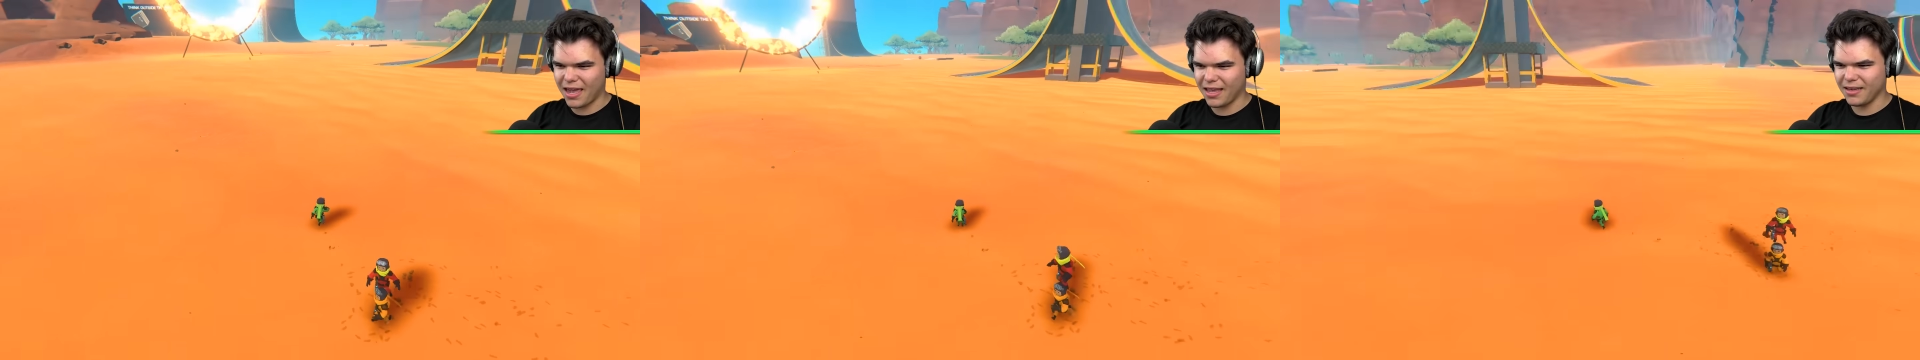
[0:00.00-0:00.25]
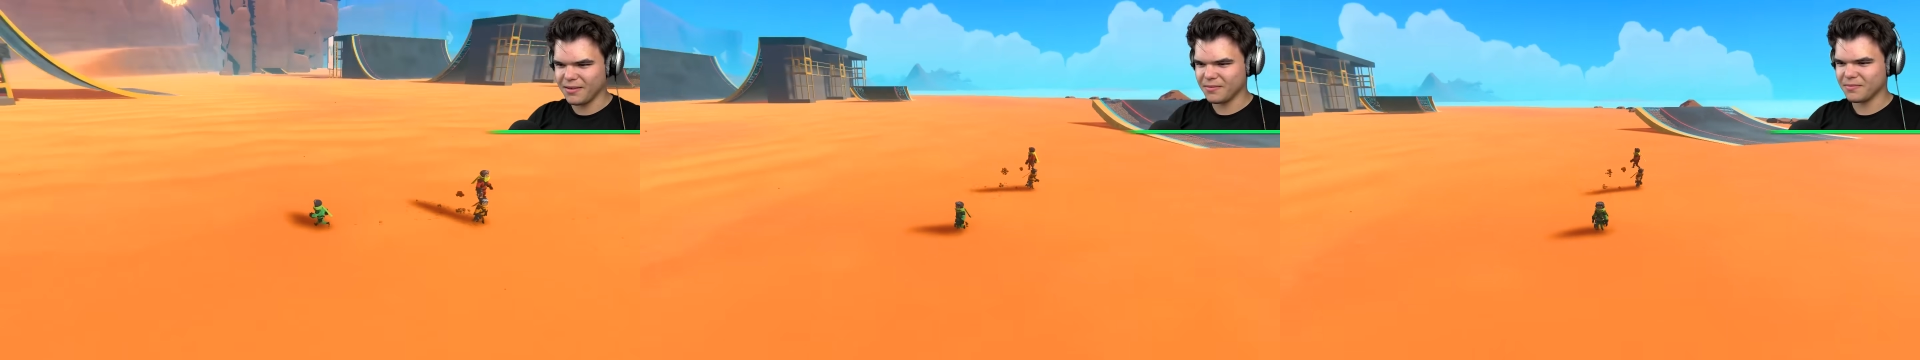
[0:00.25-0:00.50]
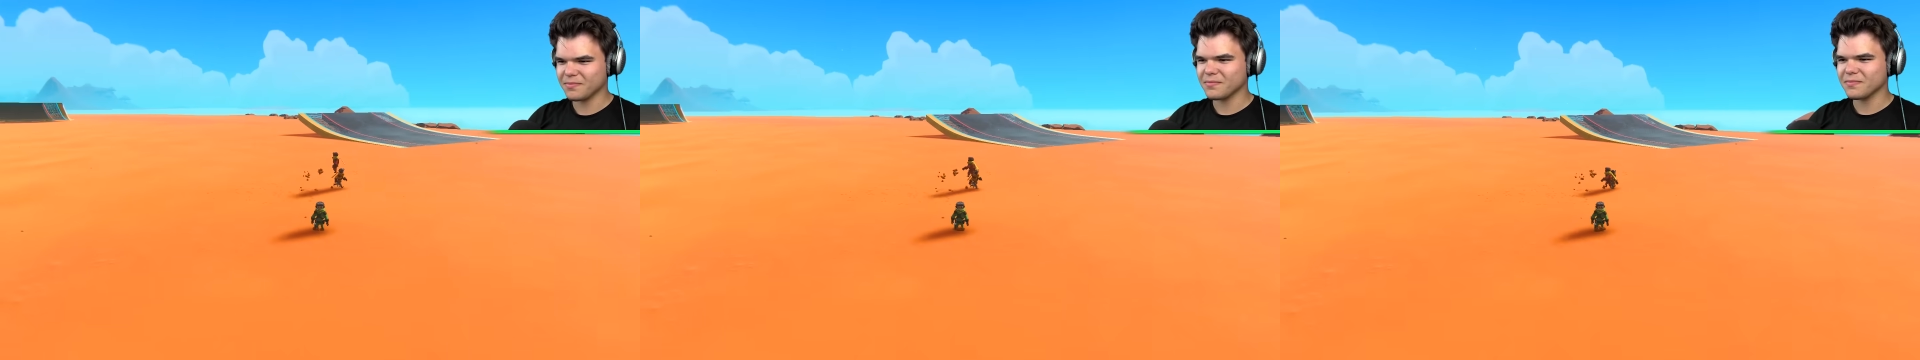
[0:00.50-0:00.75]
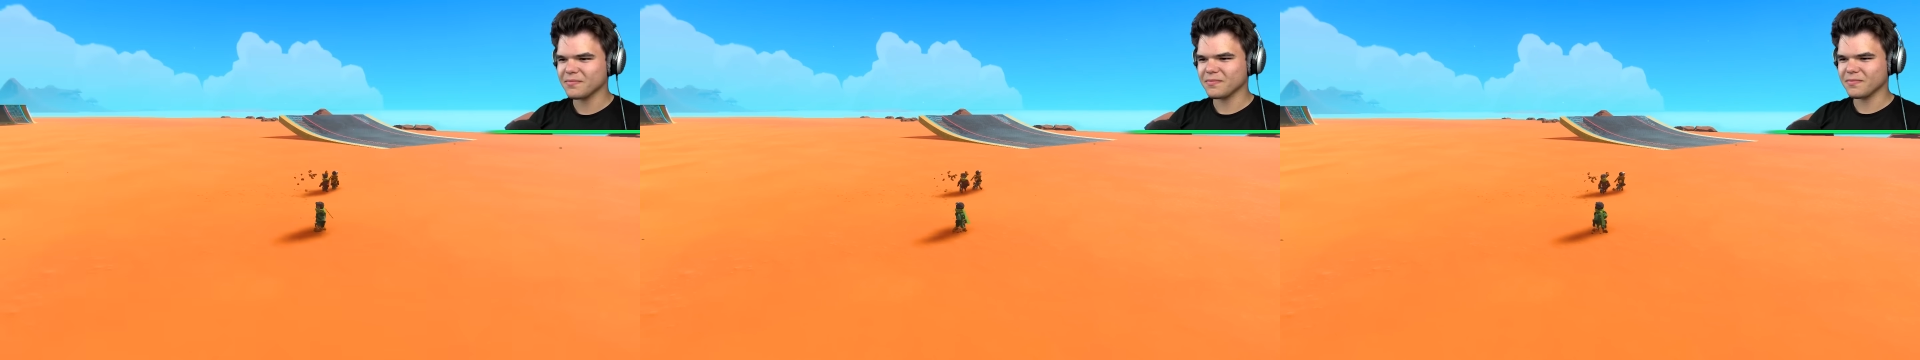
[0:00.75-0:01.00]
For like an
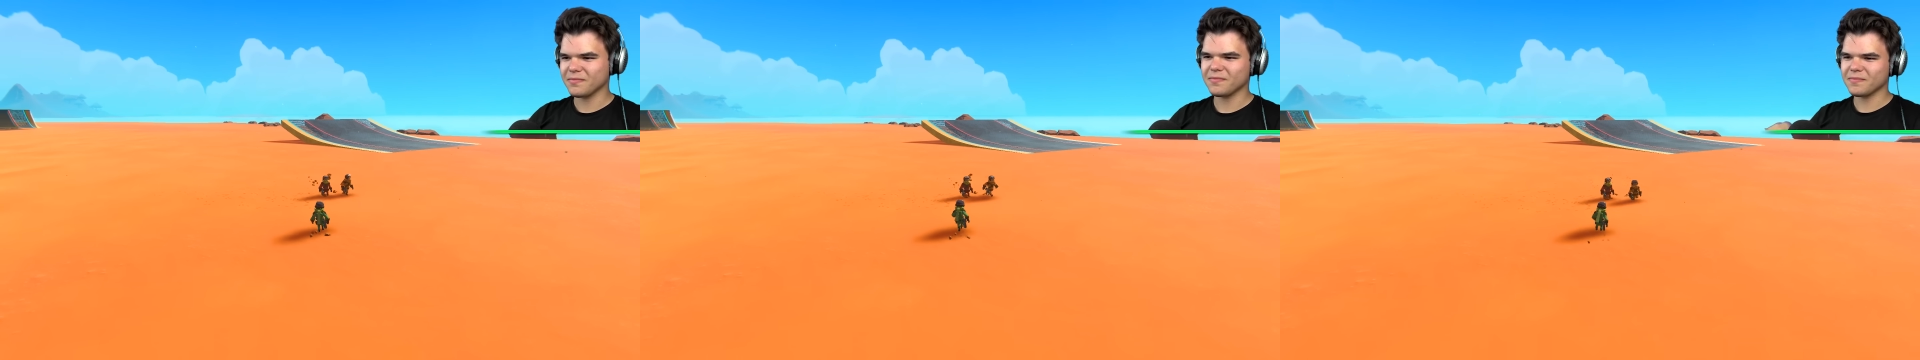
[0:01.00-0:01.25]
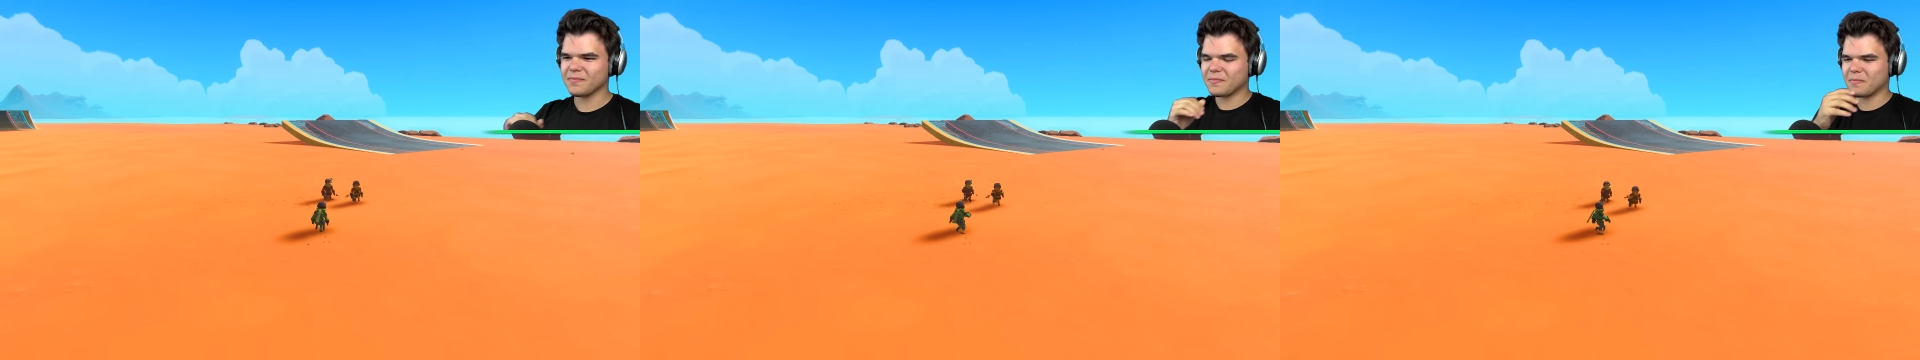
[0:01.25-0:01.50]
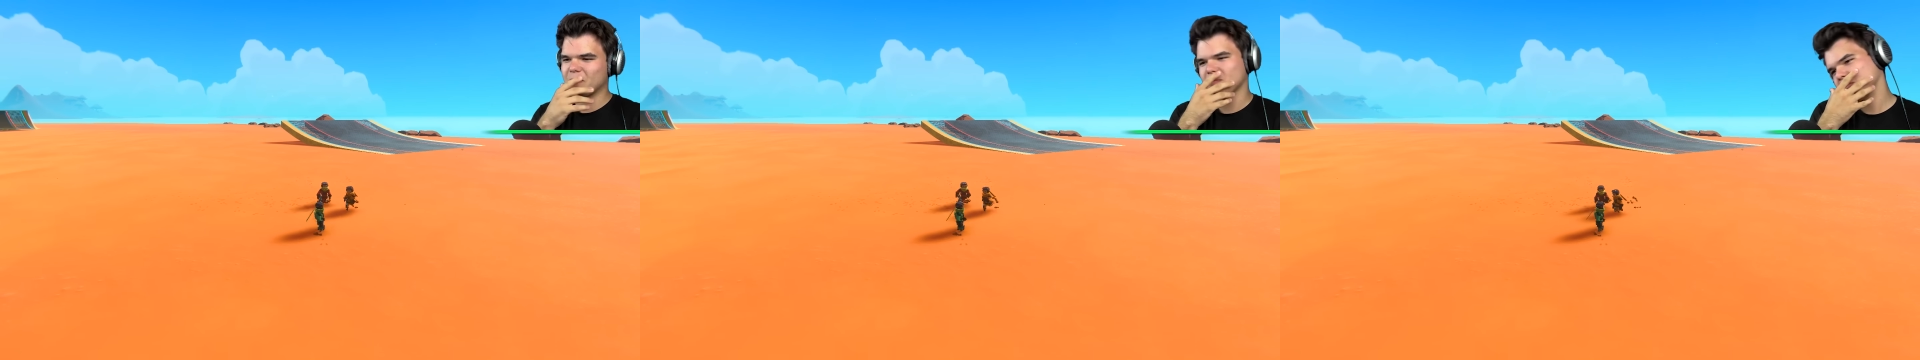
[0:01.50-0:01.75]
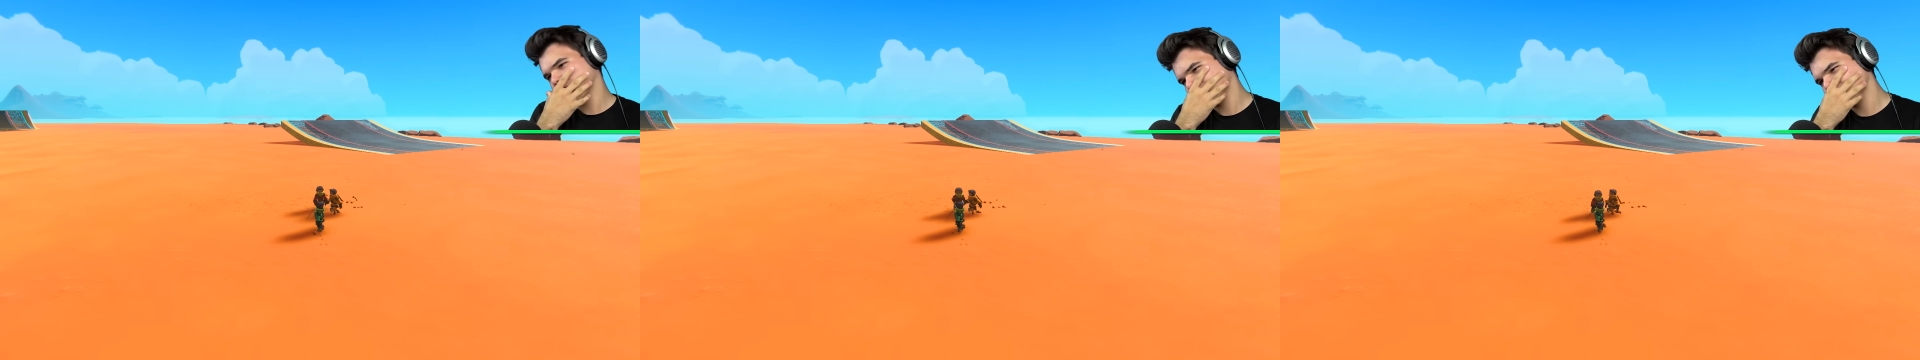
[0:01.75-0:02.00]
insane
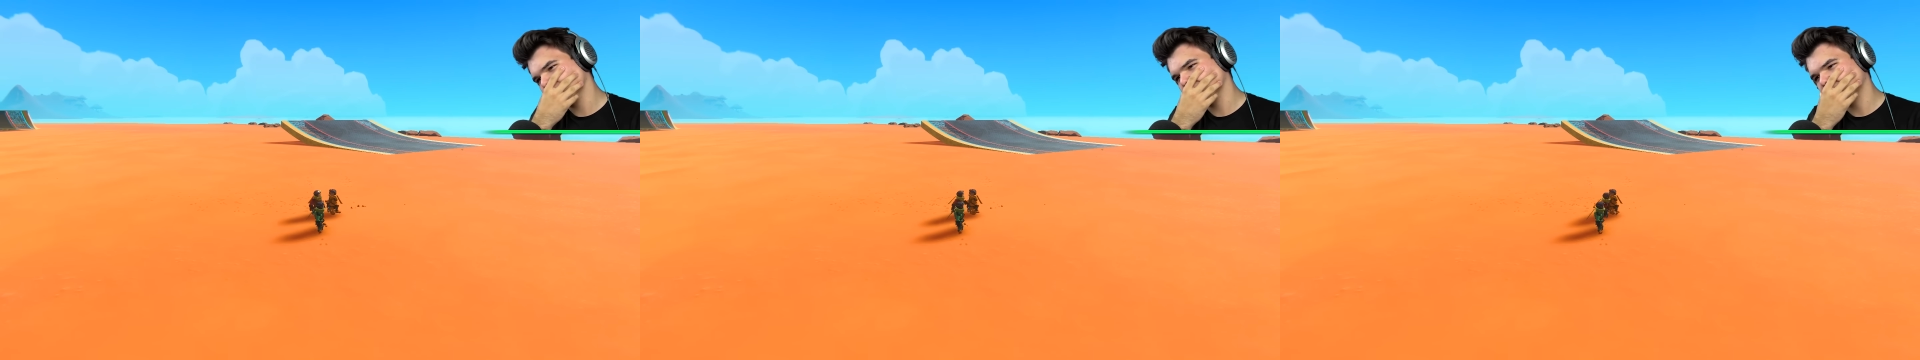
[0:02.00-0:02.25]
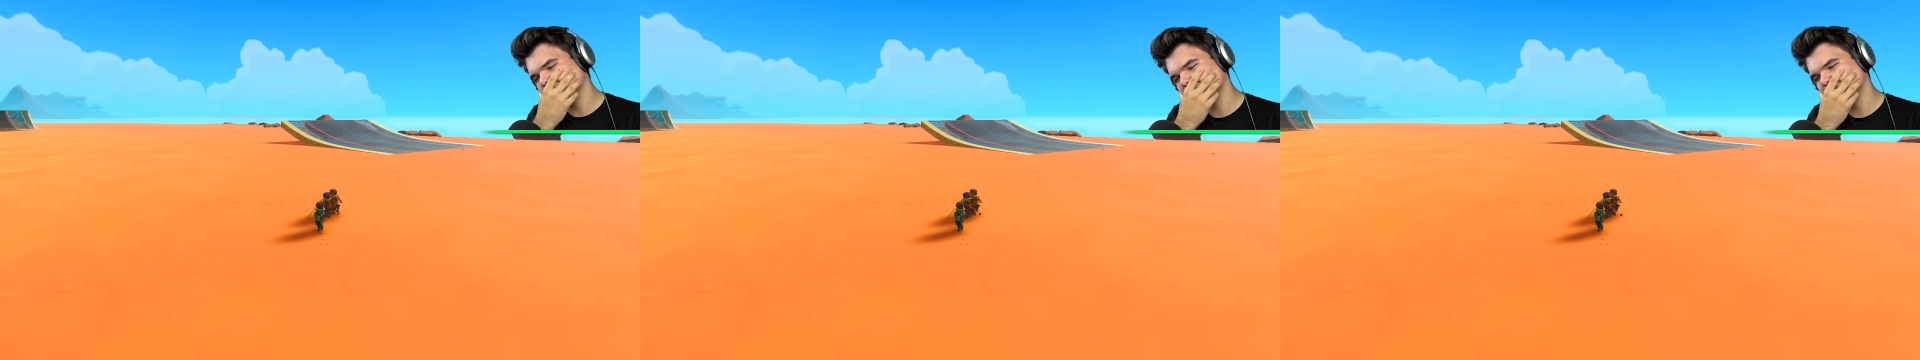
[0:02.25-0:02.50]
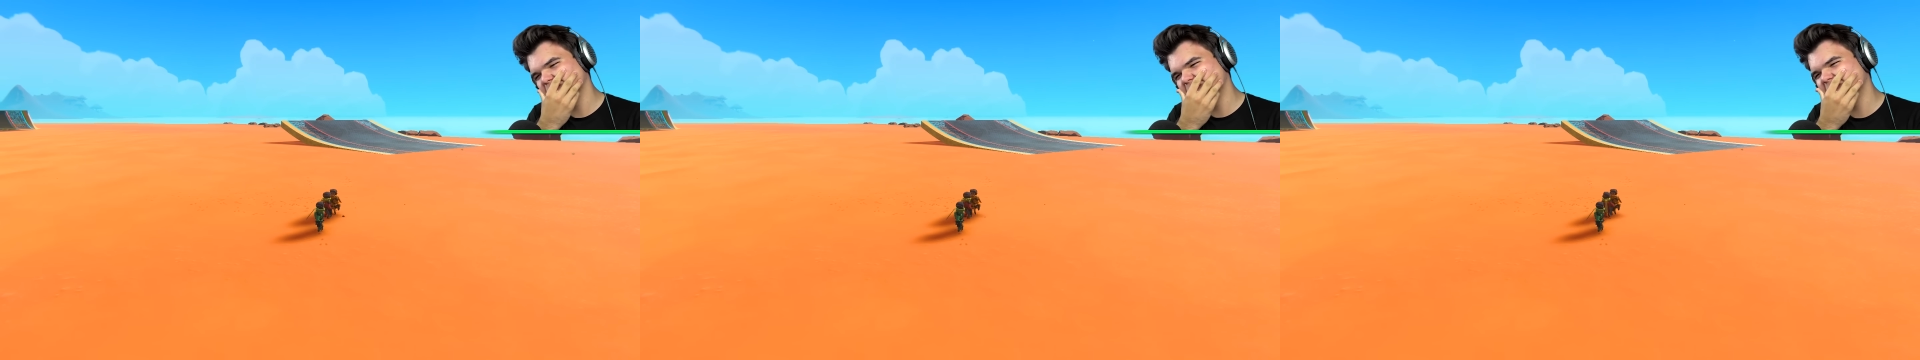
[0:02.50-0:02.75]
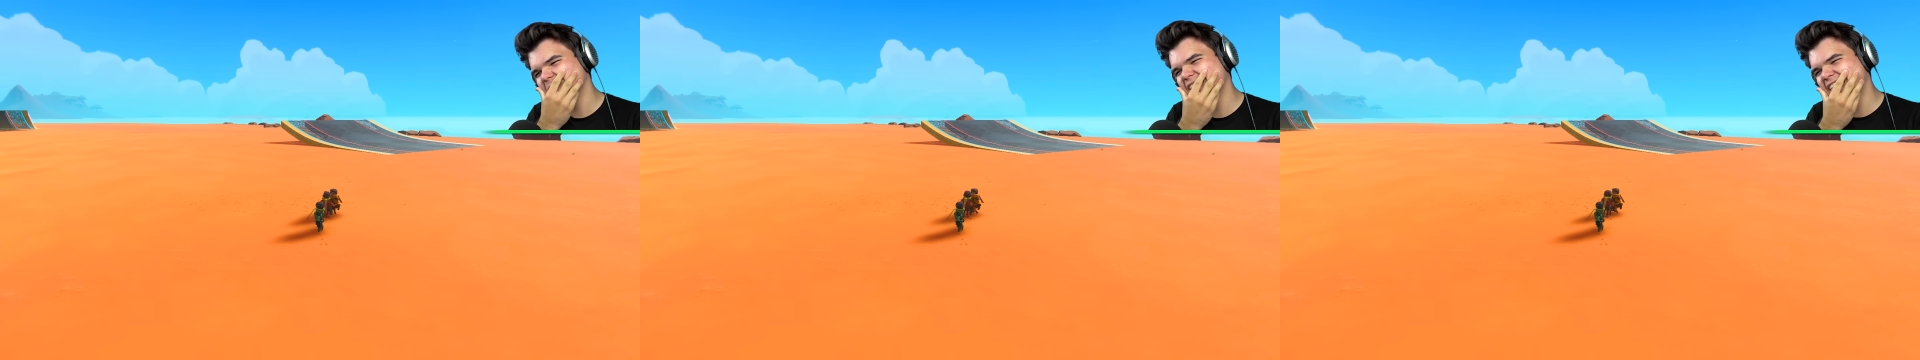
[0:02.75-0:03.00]
rocket. Jelly said he spent
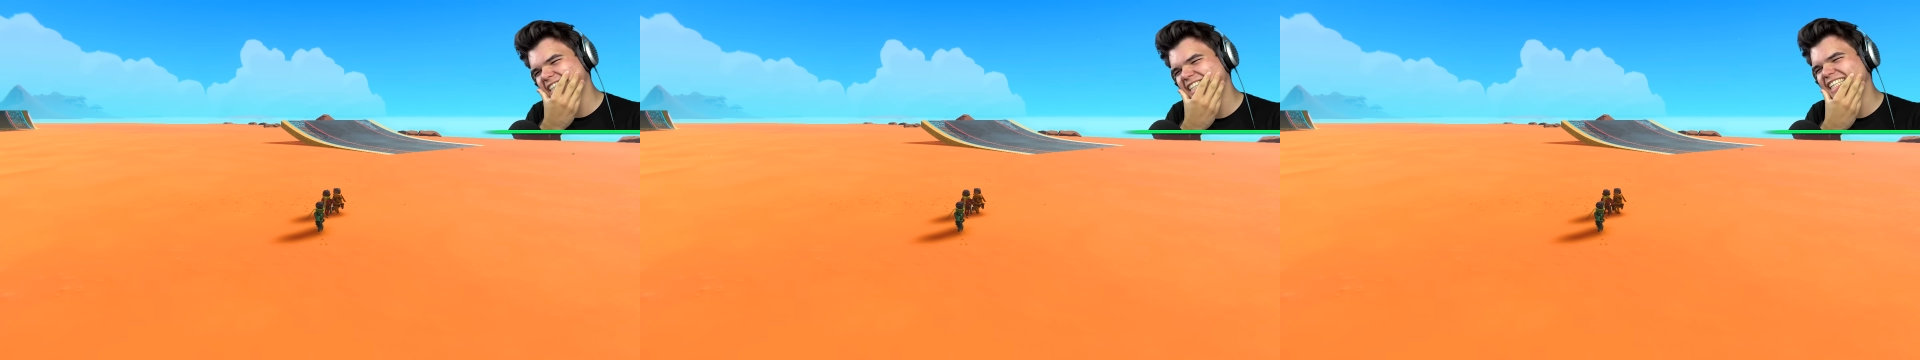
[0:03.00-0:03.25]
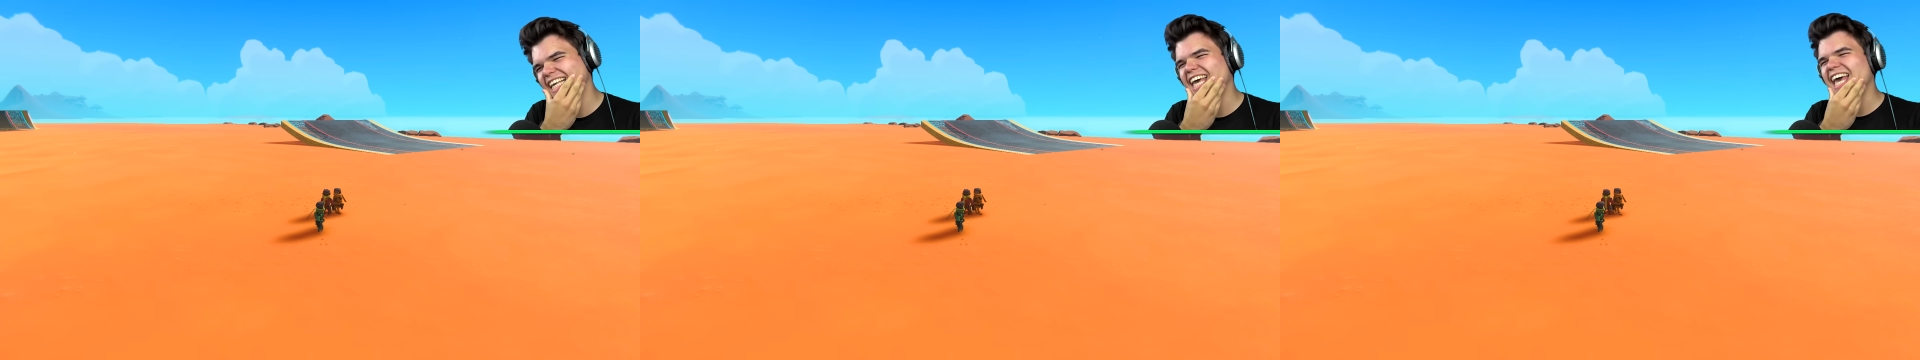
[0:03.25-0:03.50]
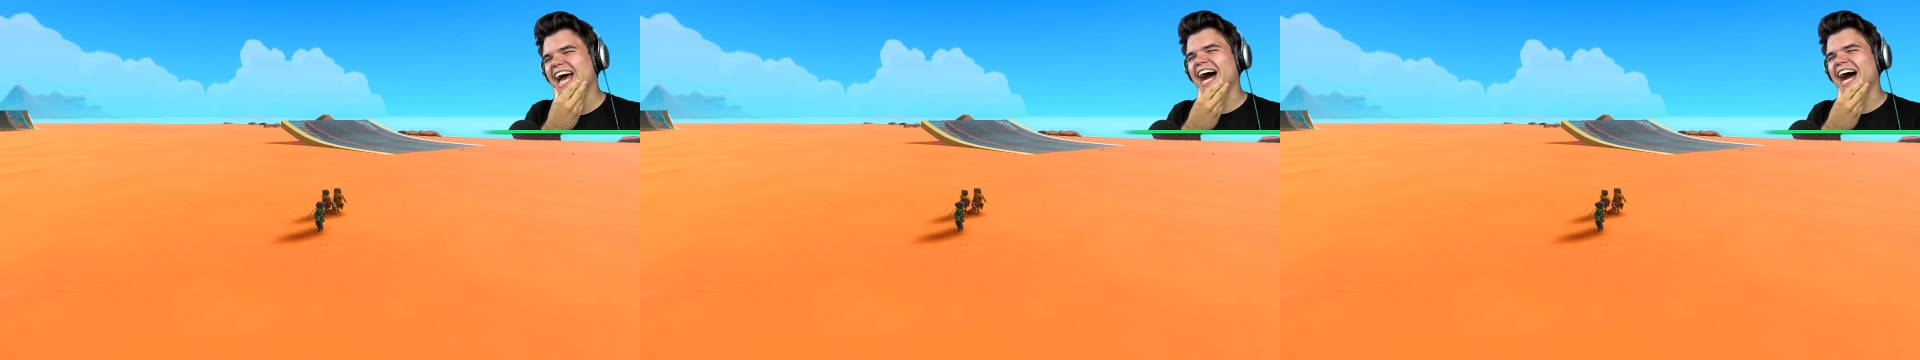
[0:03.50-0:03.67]
5 hours on it.